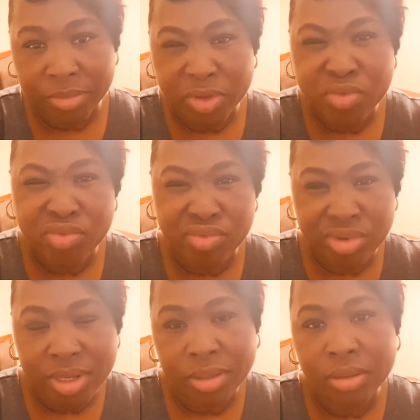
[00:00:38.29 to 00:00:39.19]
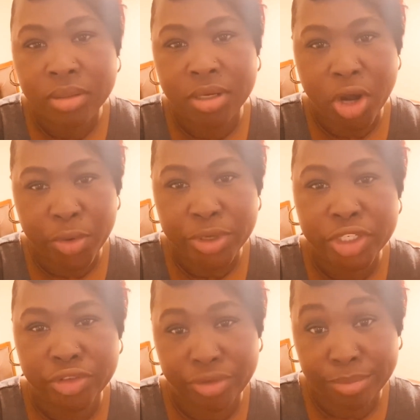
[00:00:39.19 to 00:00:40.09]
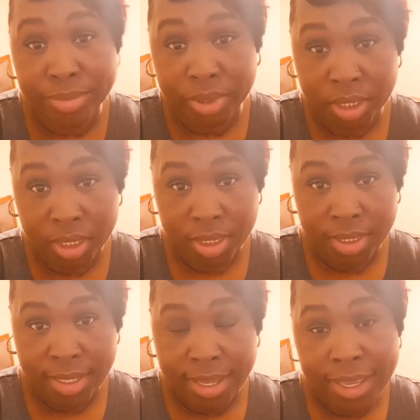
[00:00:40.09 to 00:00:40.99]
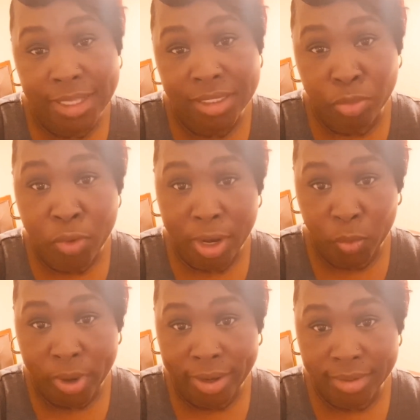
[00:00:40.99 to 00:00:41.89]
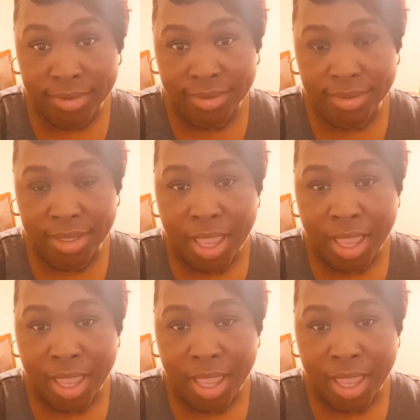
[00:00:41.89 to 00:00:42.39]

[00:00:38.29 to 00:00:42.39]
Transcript: the real curry shrimp, and some white rice.